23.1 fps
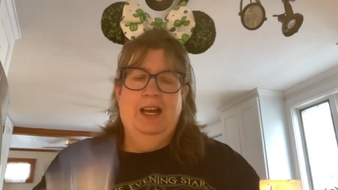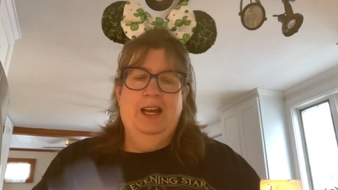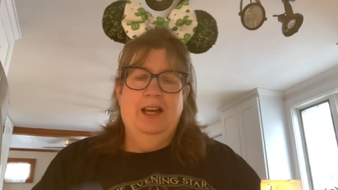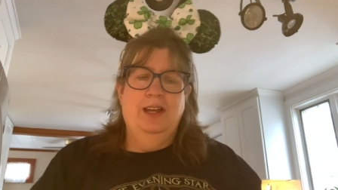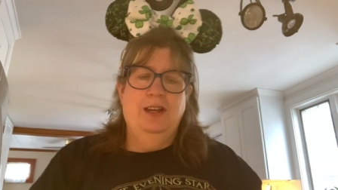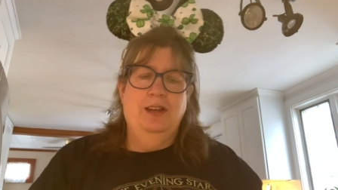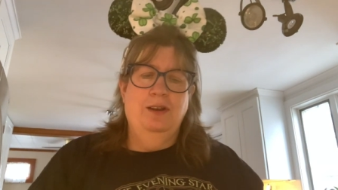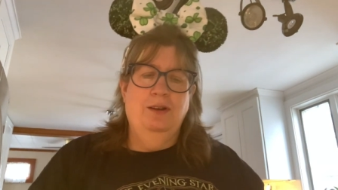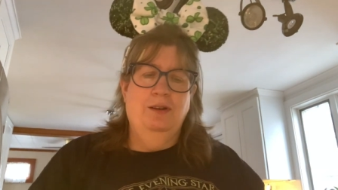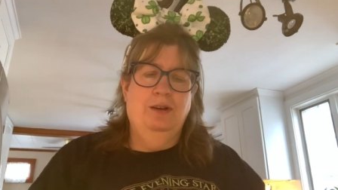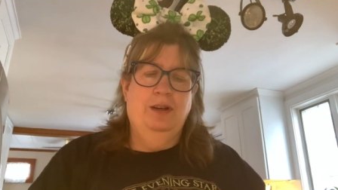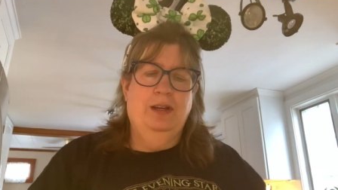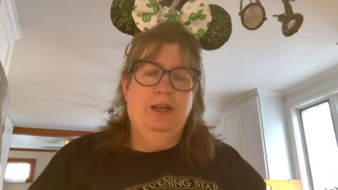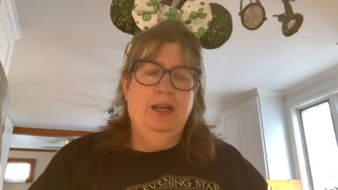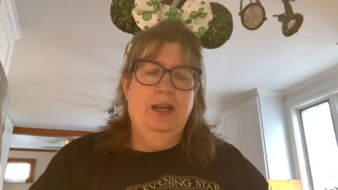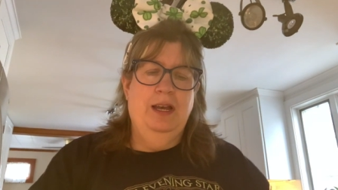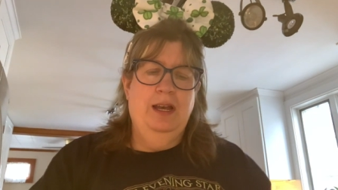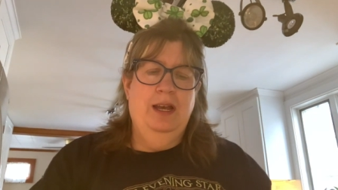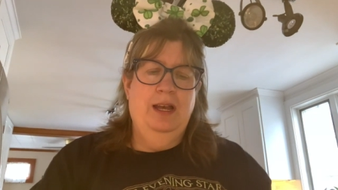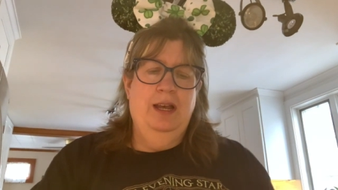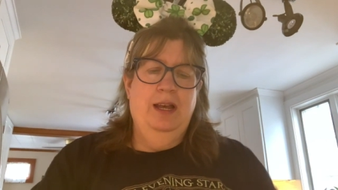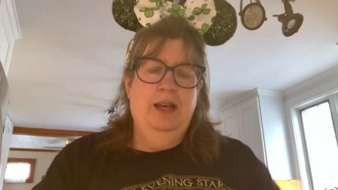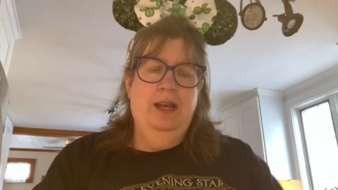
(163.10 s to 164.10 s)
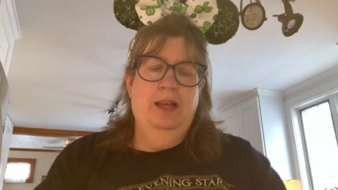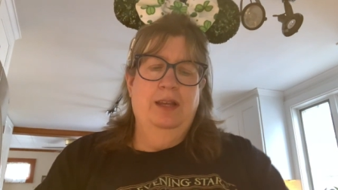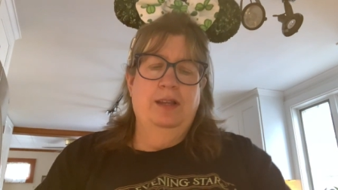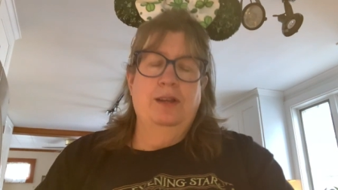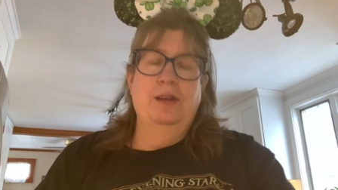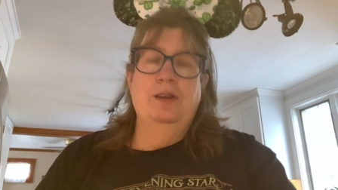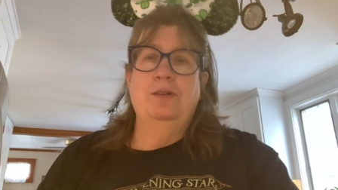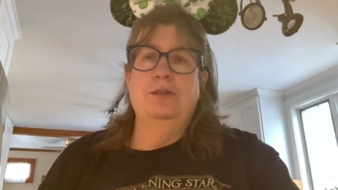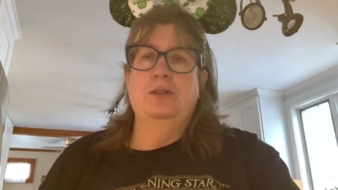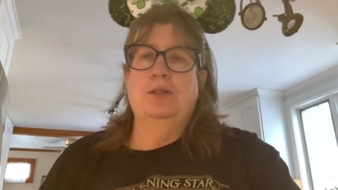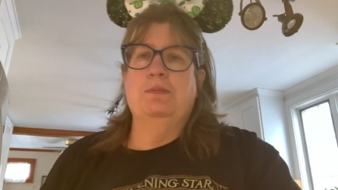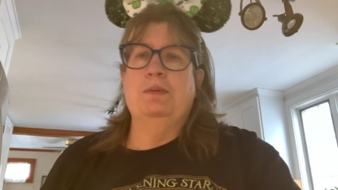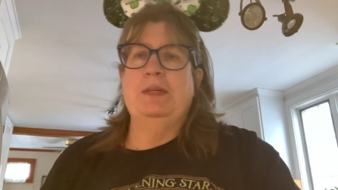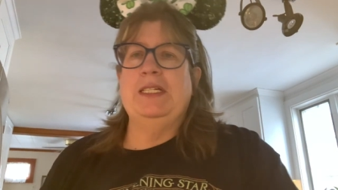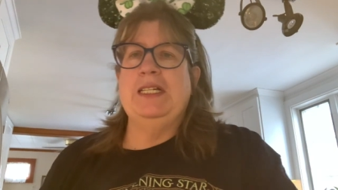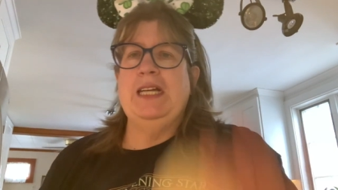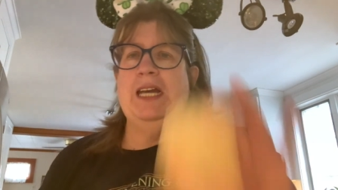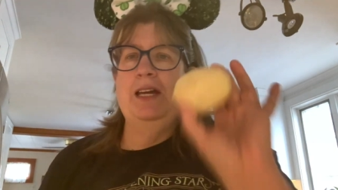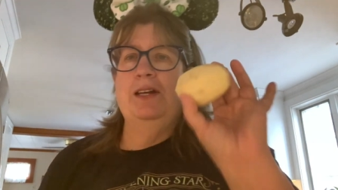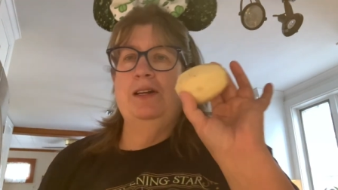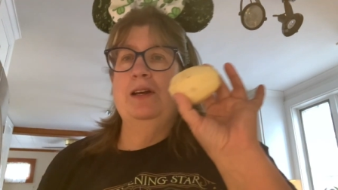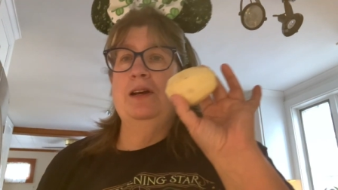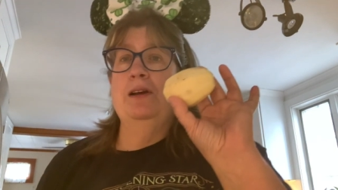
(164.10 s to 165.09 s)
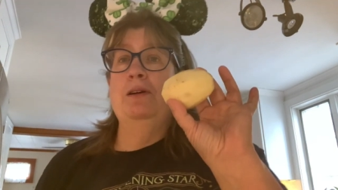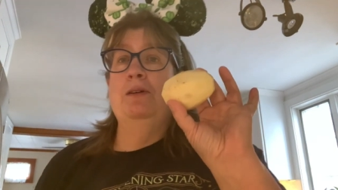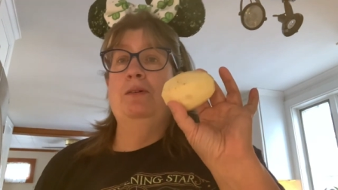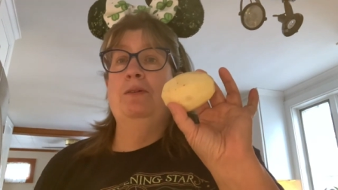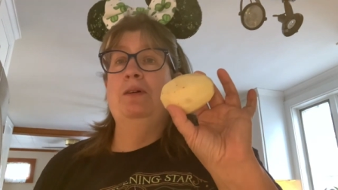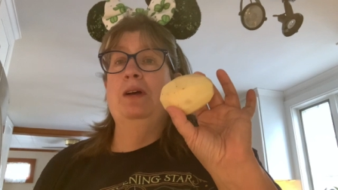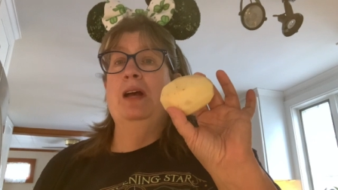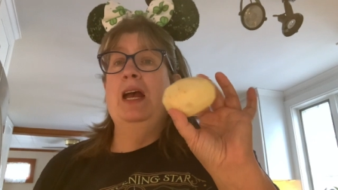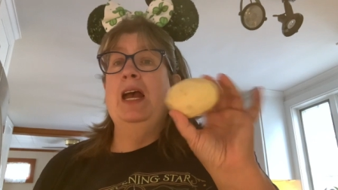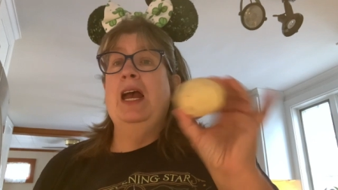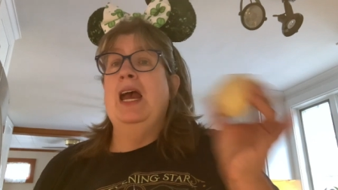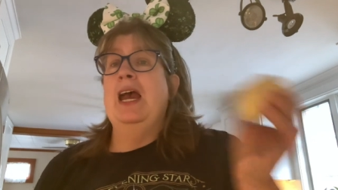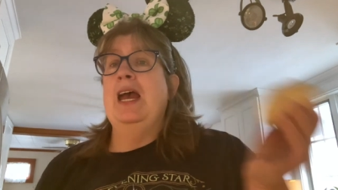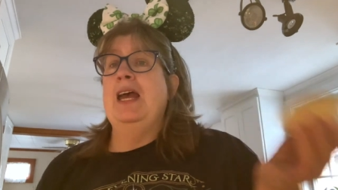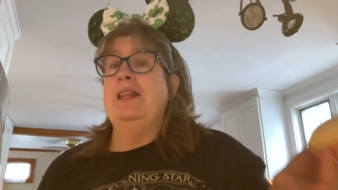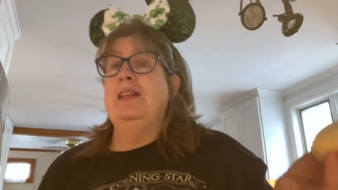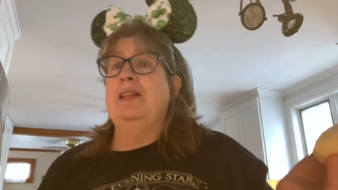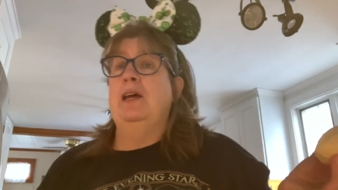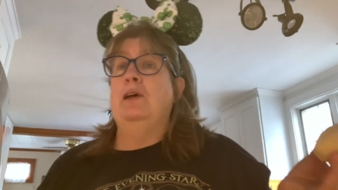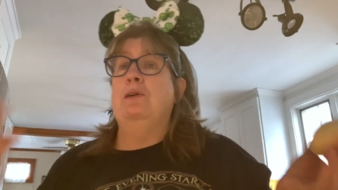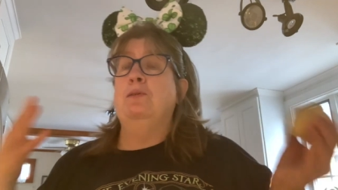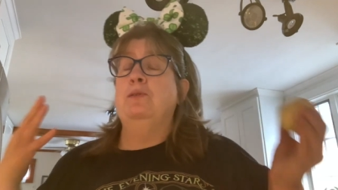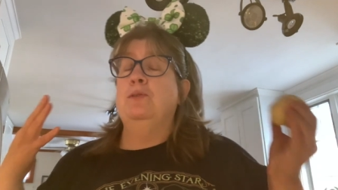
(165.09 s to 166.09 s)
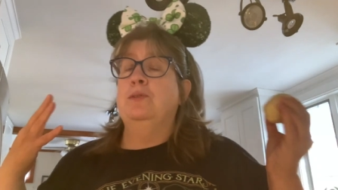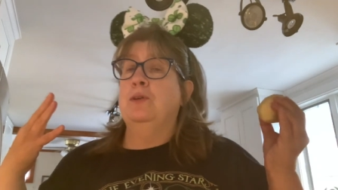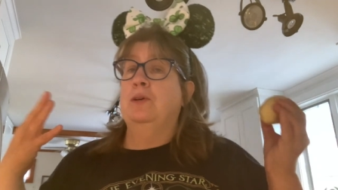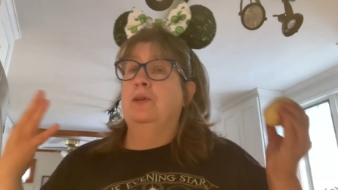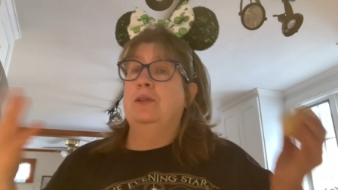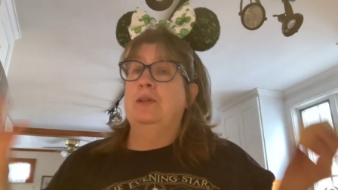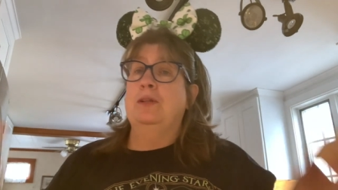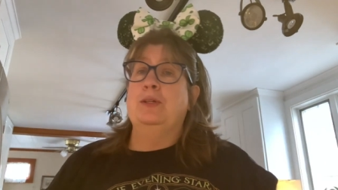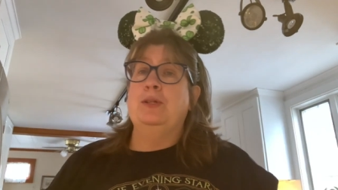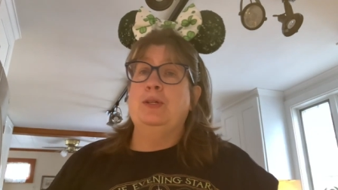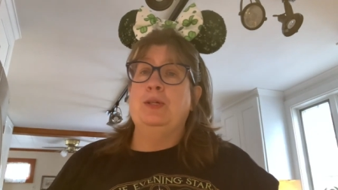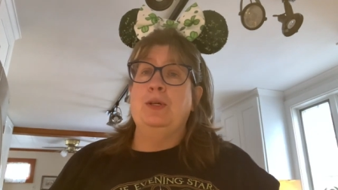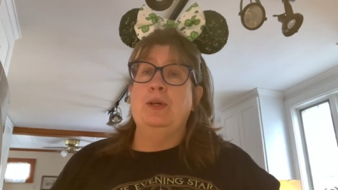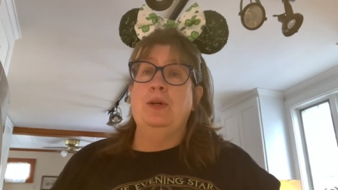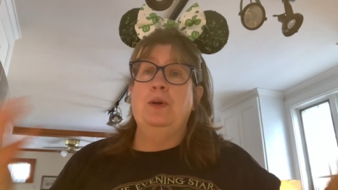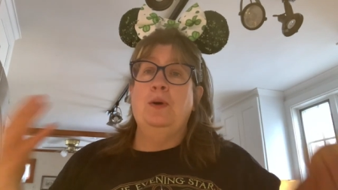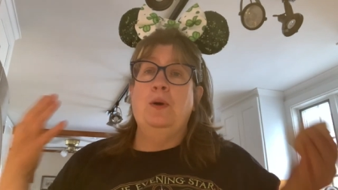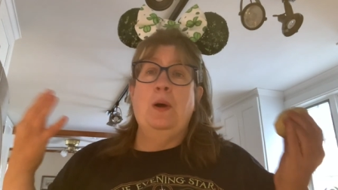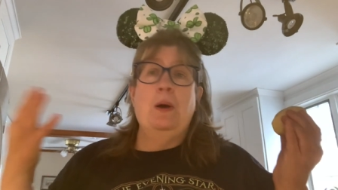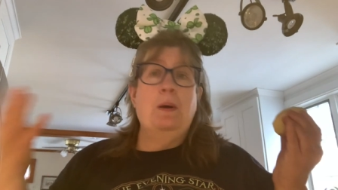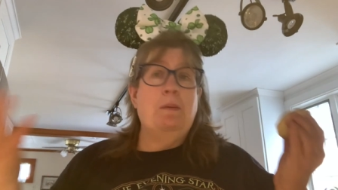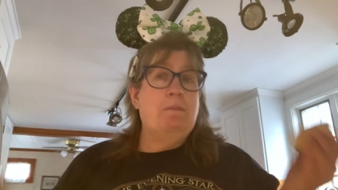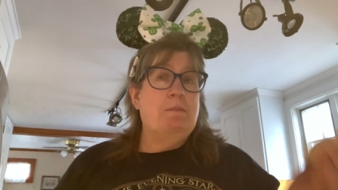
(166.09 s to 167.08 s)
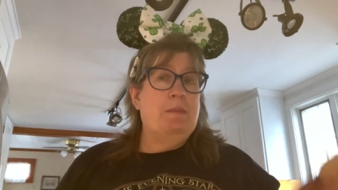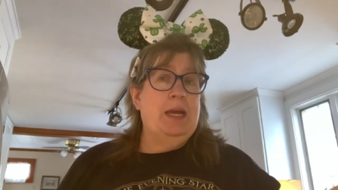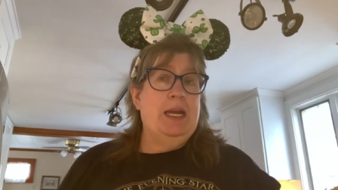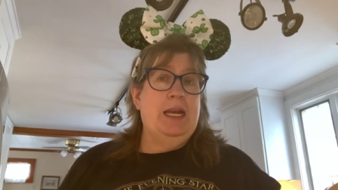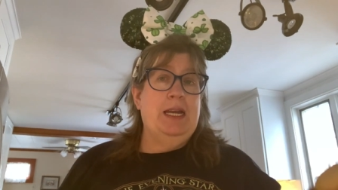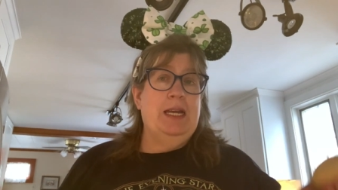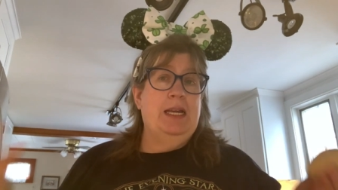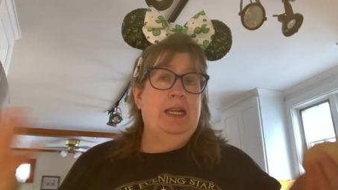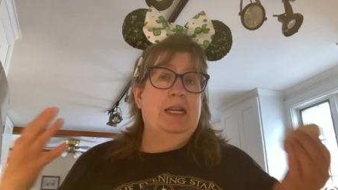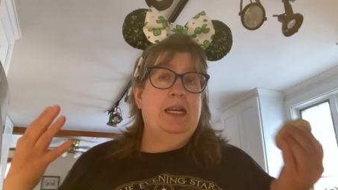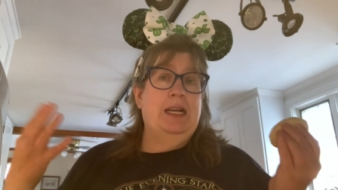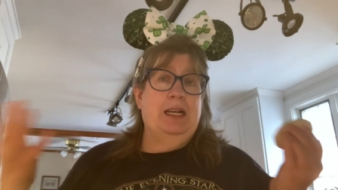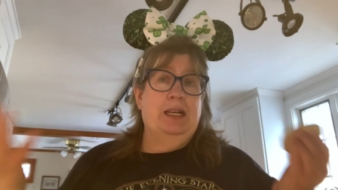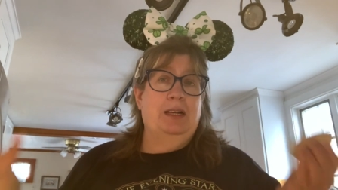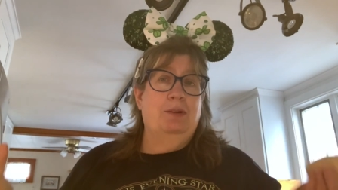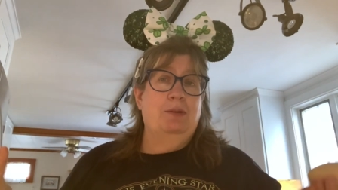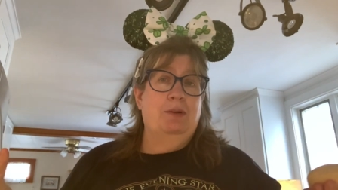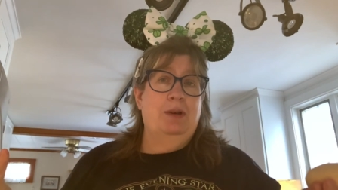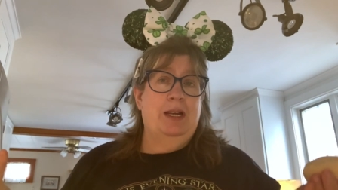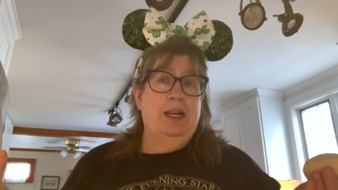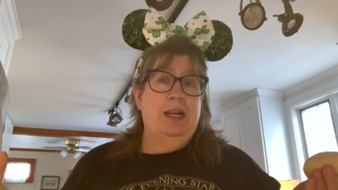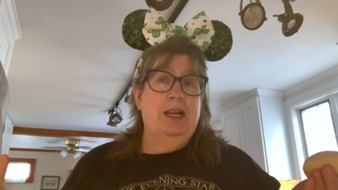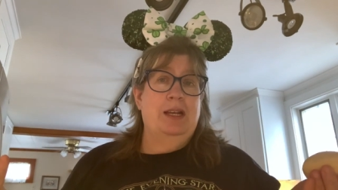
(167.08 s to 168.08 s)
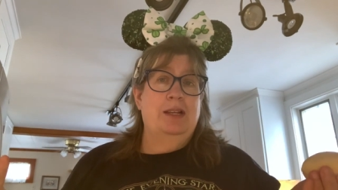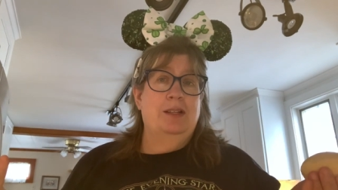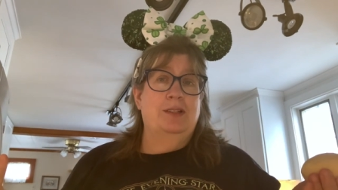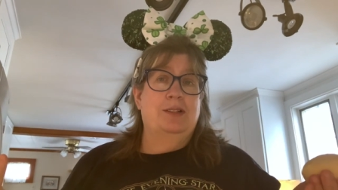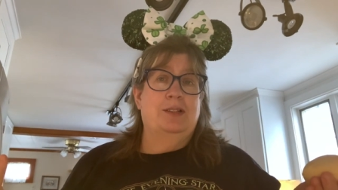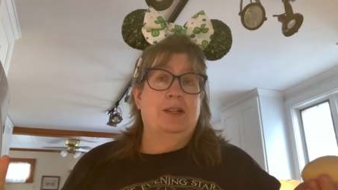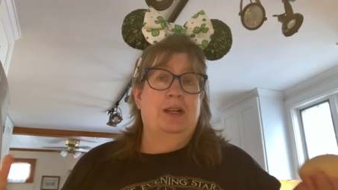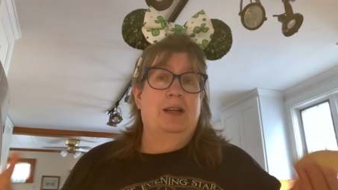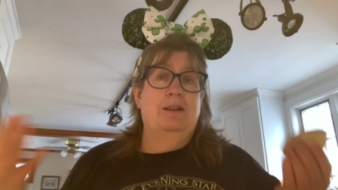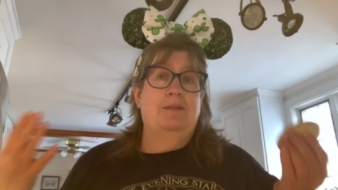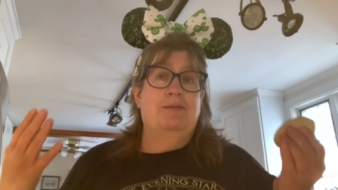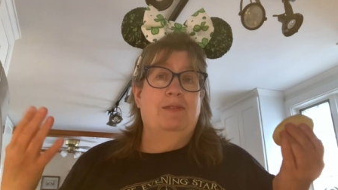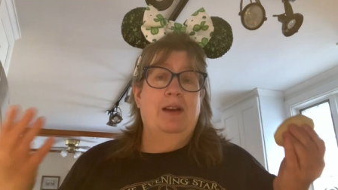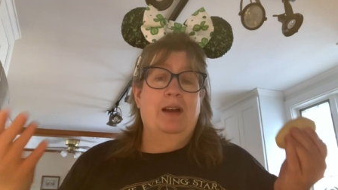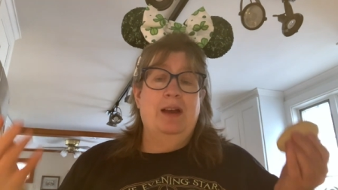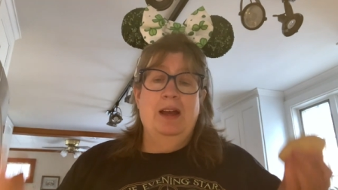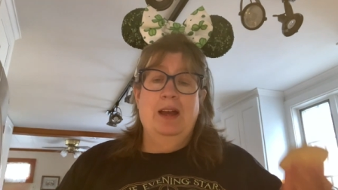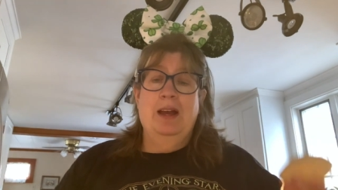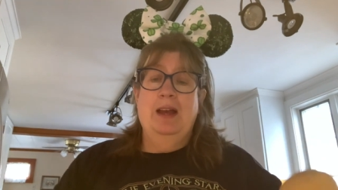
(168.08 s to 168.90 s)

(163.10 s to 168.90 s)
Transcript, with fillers: you can use potato, and those are the two main ingredients of